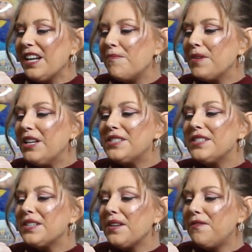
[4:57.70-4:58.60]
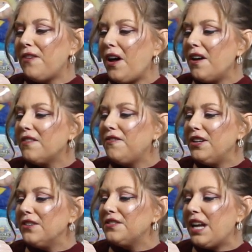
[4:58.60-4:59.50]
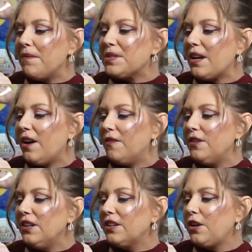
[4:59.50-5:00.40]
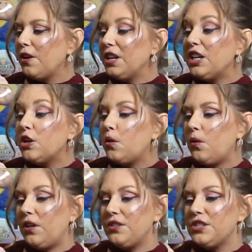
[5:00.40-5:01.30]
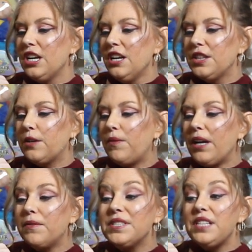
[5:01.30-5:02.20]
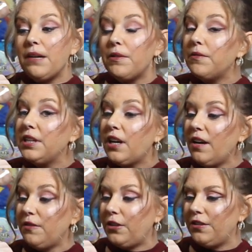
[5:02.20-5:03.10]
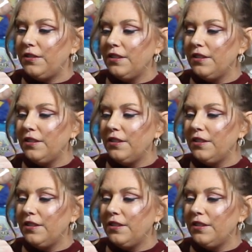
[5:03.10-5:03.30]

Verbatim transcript: they plunged into the fog-filled depths of Gullet Gorge. The wreck was never recovered.